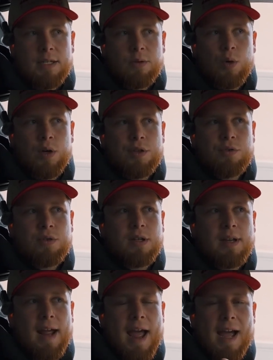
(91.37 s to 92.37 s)
where you
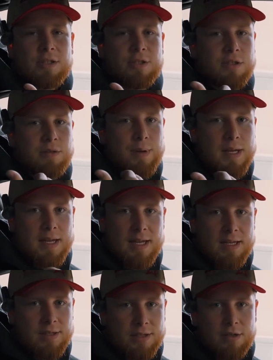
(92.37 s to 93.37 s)
could actually be
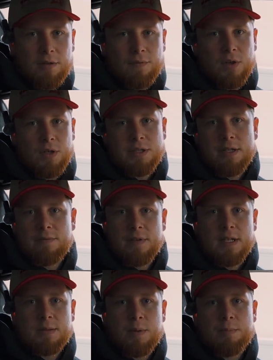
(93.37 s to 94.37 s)
into your first
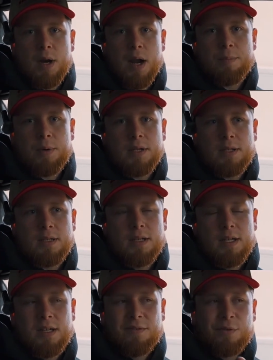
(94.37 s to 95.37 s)
investment property
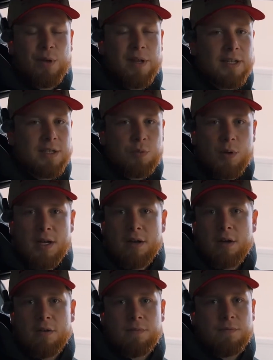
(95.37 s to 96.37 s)
for like
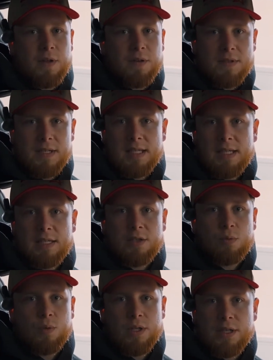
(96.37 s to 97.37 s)
12, 15,
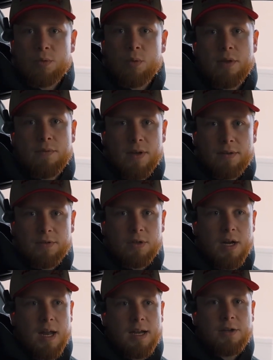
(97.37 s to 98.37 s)
20, 25
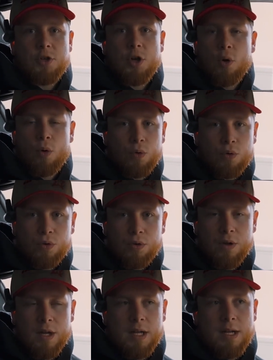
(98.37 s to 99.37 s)
grand
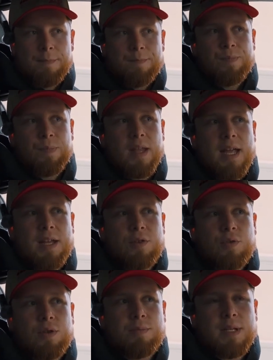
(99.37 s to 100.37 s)
total. And
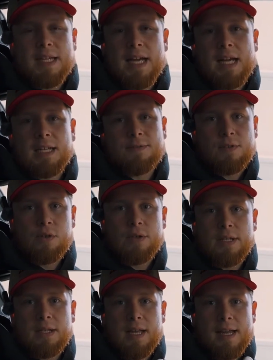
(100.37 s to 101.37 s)
you could be cash
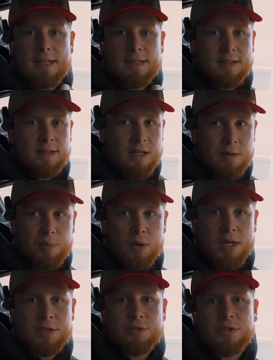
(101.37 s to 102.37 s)
flowing like a couple
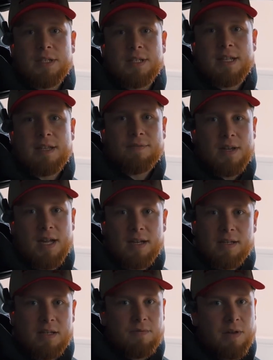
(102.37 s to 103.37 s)
hundred, if
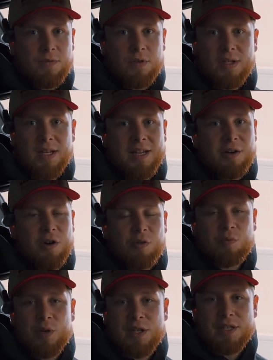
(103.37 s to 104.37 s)
not even if you hit a
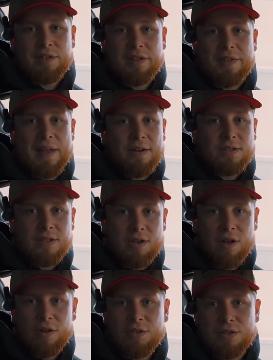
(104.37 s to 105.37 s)
home run deal,
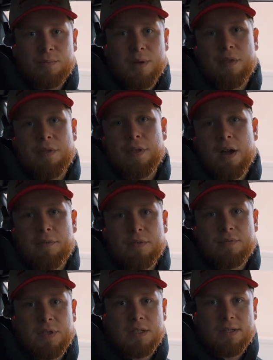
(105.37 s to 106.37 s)
$1,000 a month off
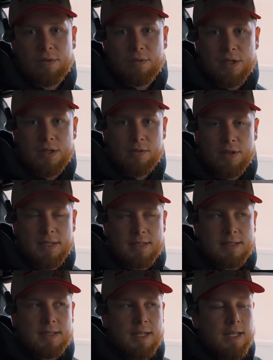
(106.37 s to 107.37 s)
of these 3
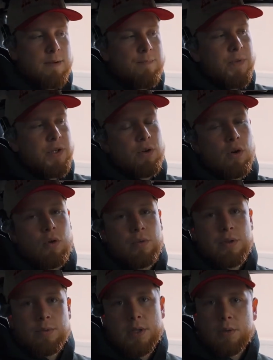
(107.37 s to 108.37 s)
units. You're
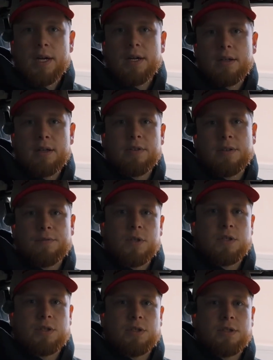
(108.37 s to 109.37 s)
only required to live in the
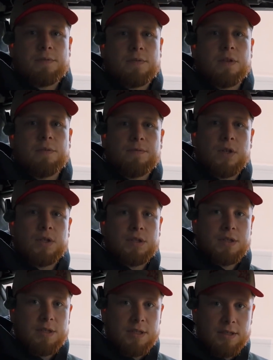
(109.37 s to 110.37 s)
first unit for the
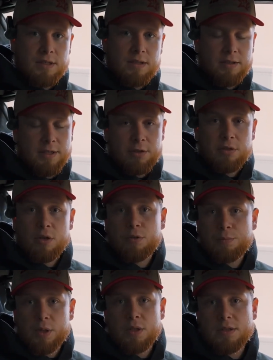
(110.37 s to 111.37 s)
first year, like your
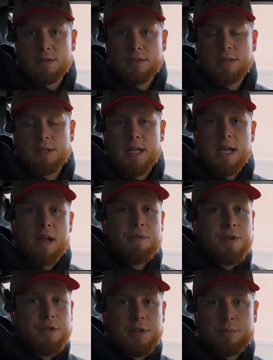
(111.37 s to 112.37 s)
own personal. And
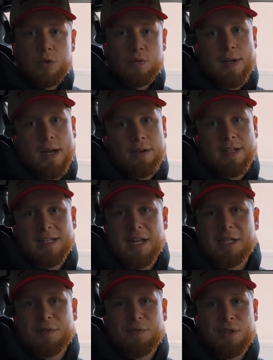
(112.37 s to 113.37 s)
then you can move out and
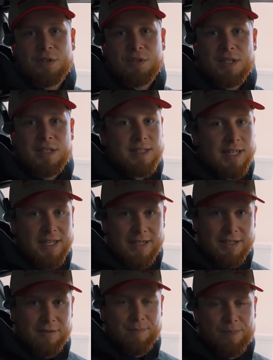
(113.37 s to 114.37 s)
cash flow a
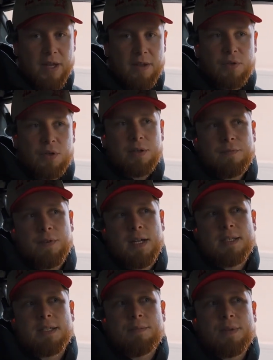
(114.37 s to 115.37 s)
ton. If you can
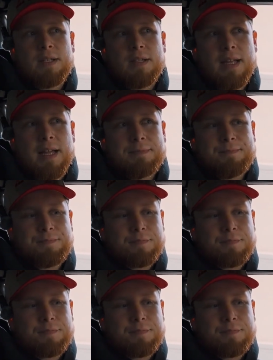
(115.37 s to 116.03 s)
find something that